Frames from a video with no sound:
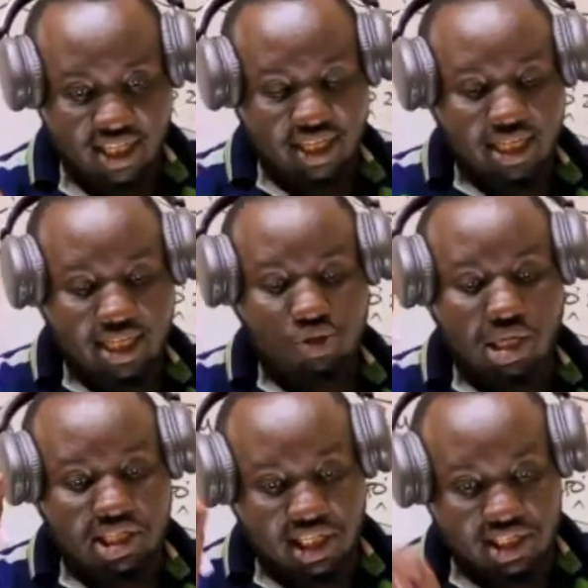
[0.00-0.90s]
It will
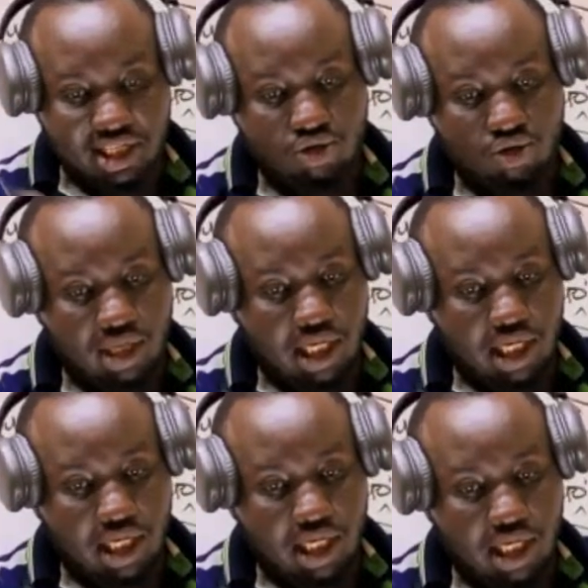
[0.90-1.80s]
assist us to get what's
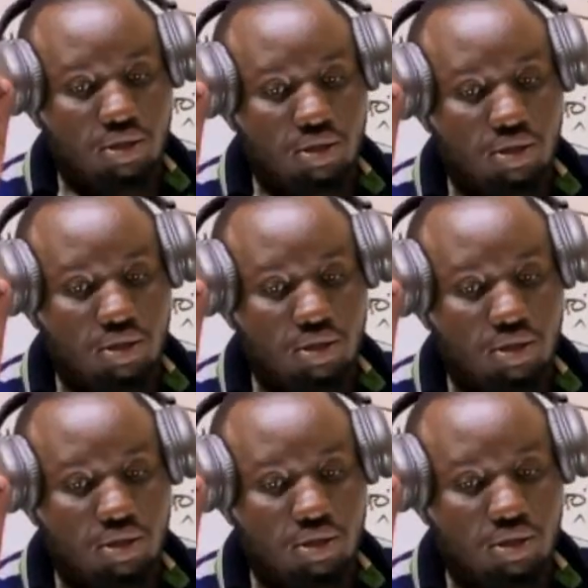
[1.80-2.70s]
called the cost of goods
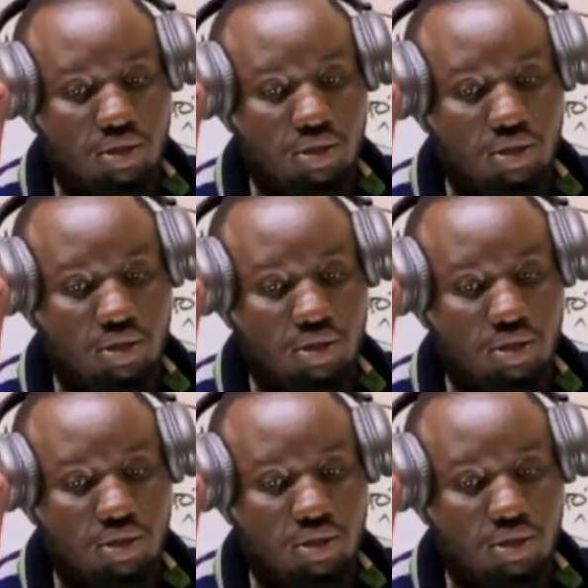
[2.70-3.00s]
sold.